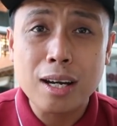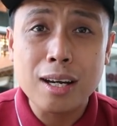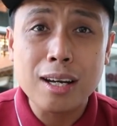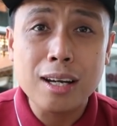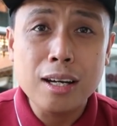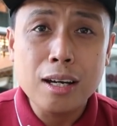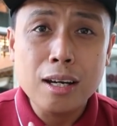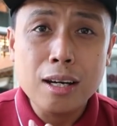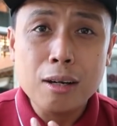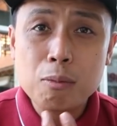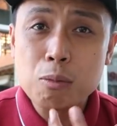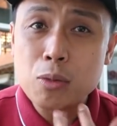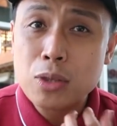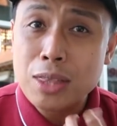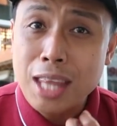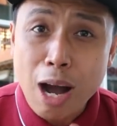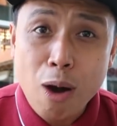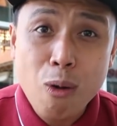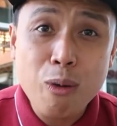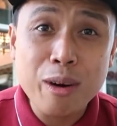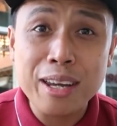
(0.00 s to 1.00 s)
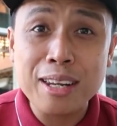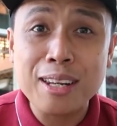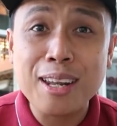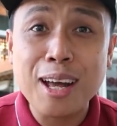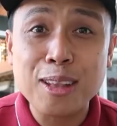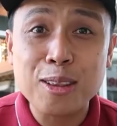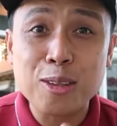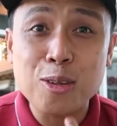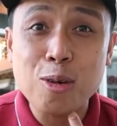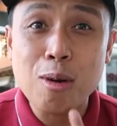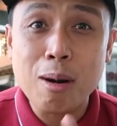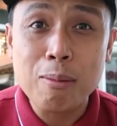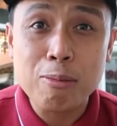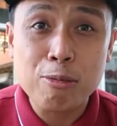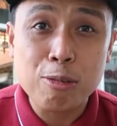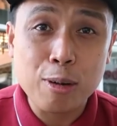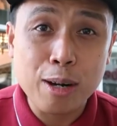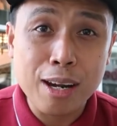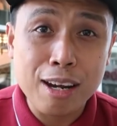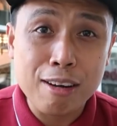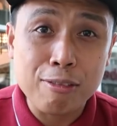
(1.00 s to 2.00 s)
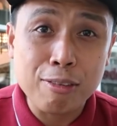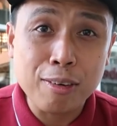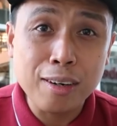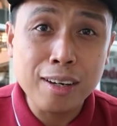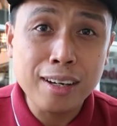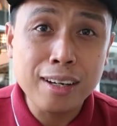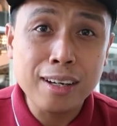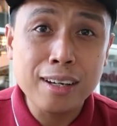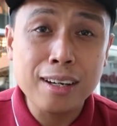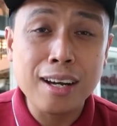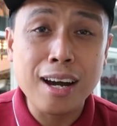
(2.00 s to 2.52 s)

that Now cannot go up forever.